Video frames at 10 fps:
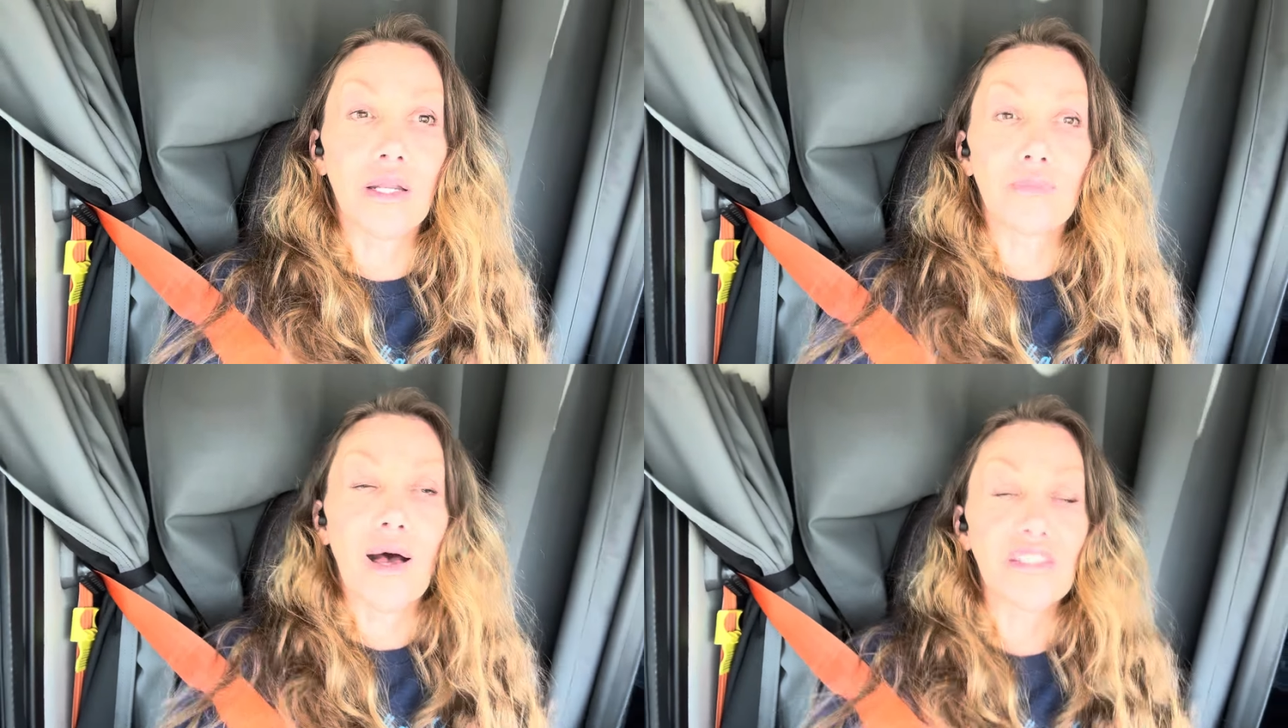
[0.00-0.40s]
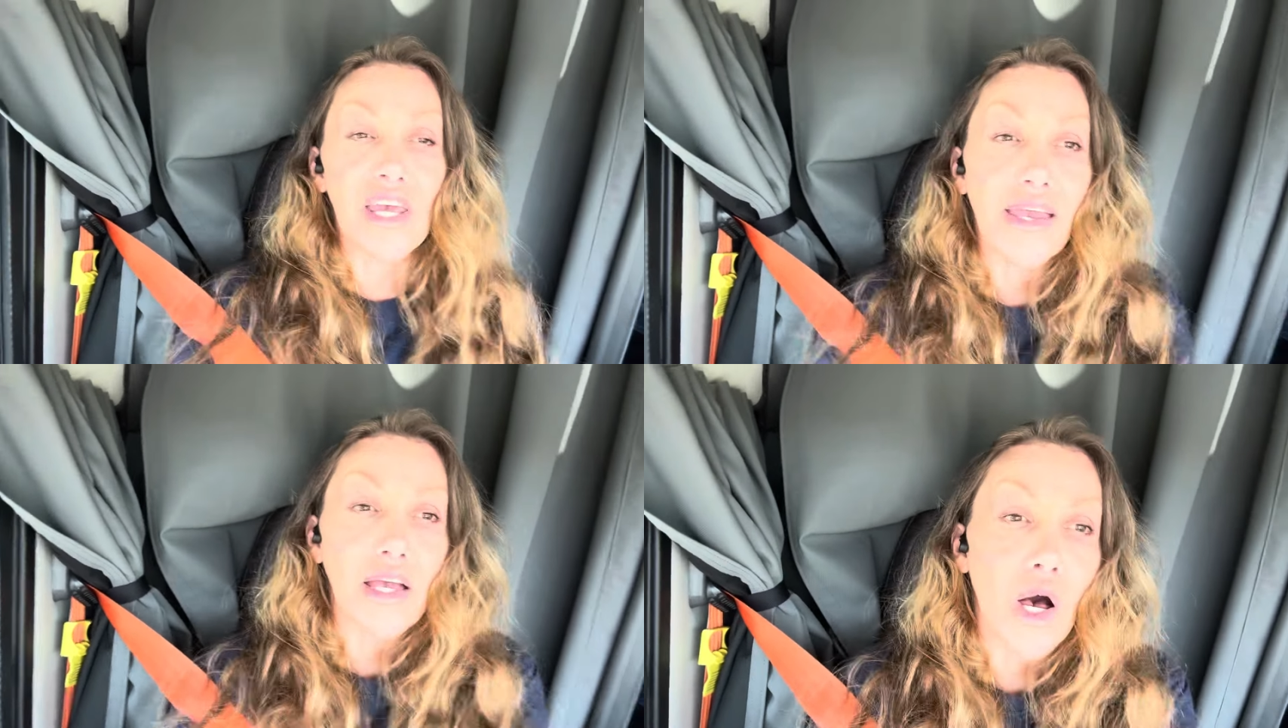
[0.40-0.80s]
My
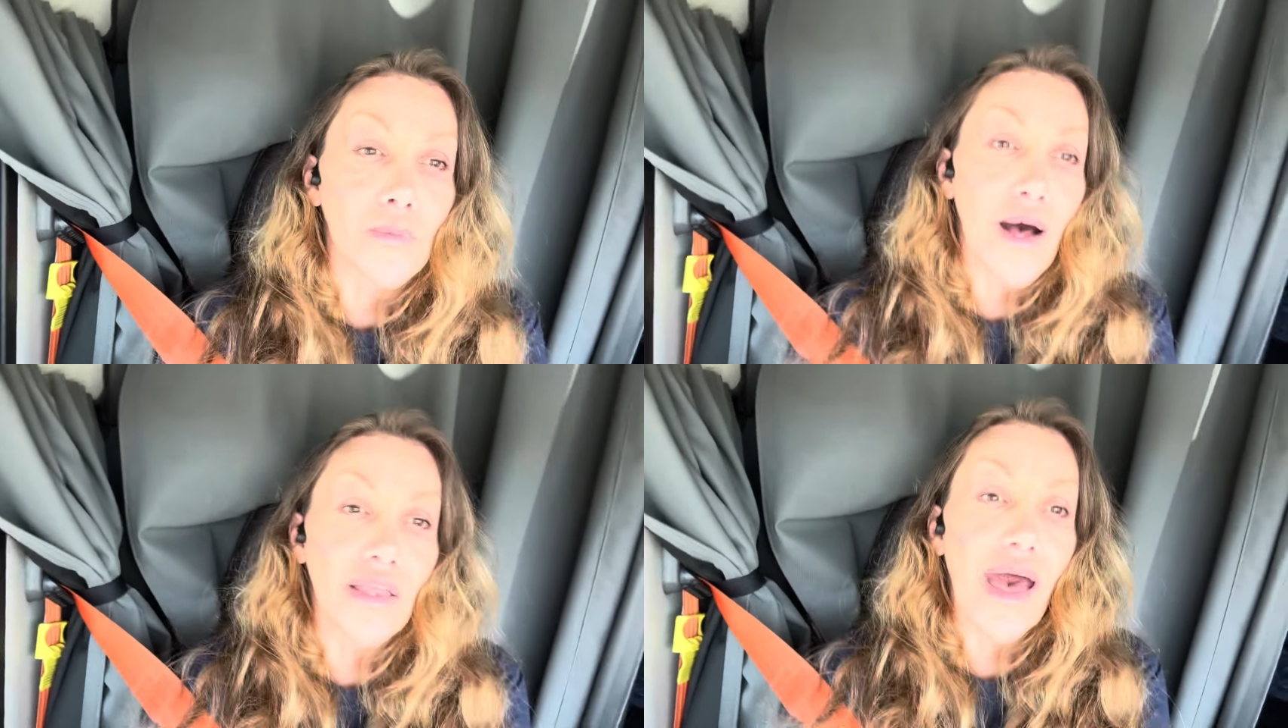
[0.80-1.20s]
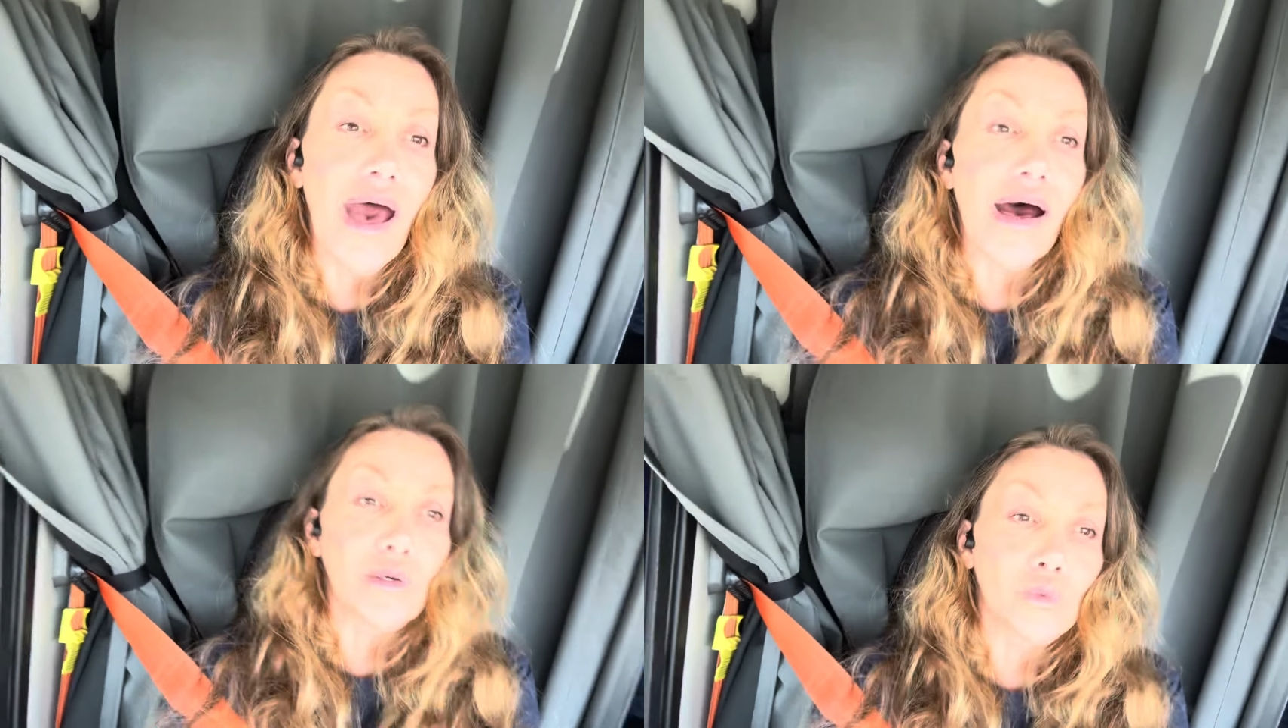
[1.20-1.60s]
take-home on
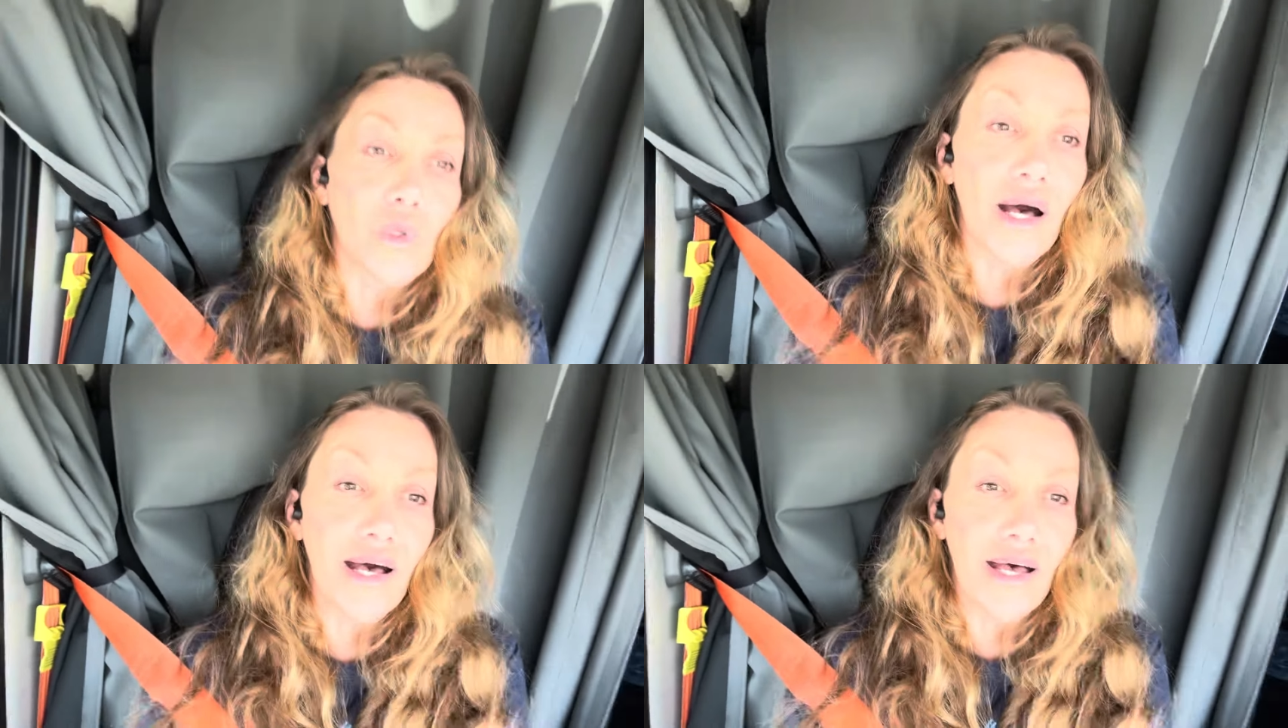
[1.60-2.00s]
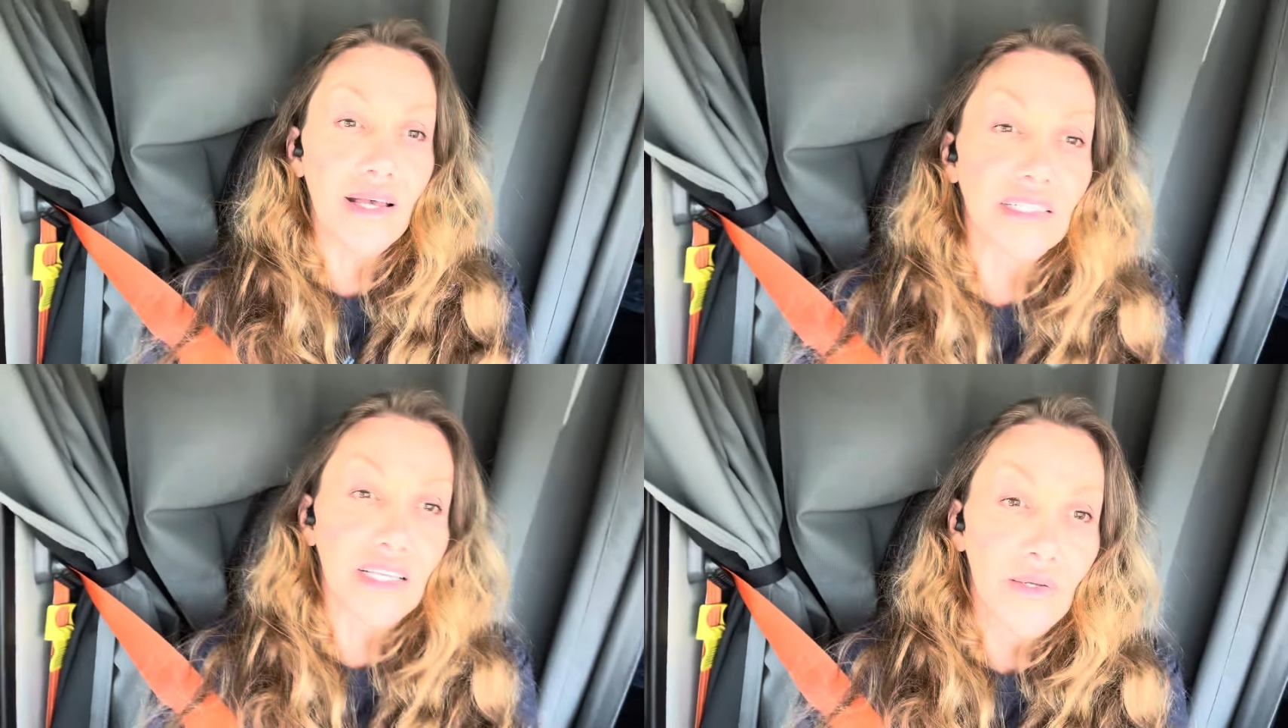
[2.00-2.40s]
that
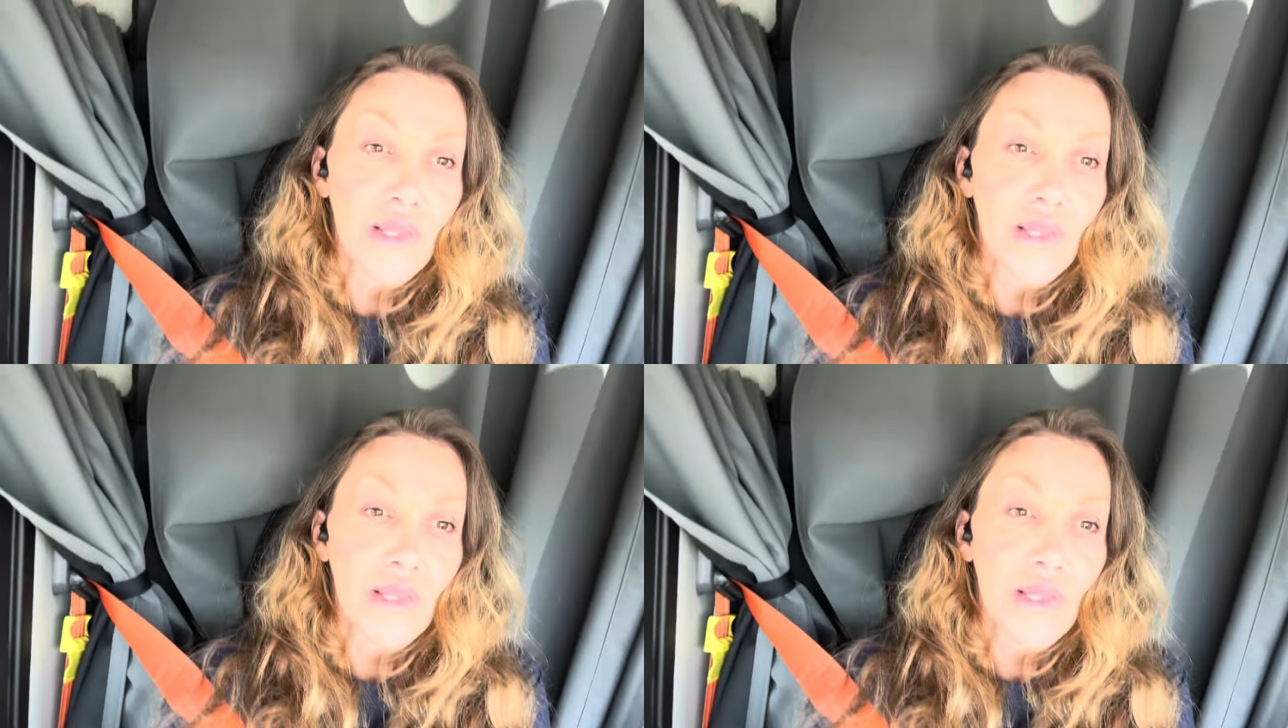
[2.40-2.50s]
was